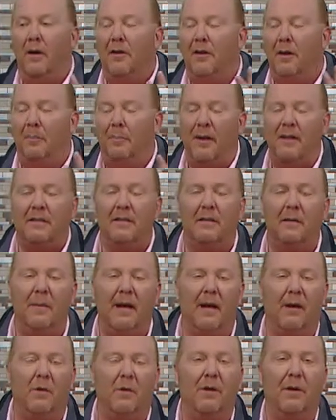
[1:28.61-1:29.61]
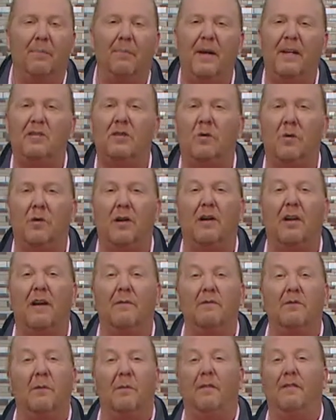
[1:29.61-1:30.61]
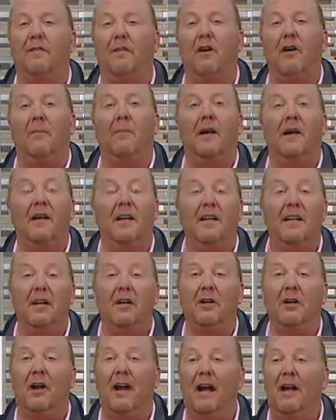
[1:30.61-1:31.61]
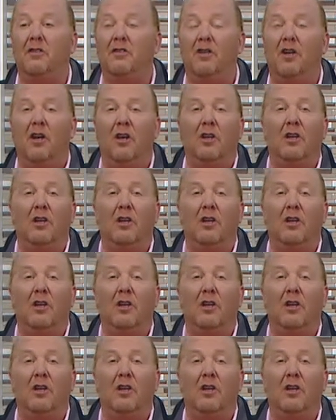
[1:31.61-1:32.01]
the best tomato or the best corn comes from a farm near your house,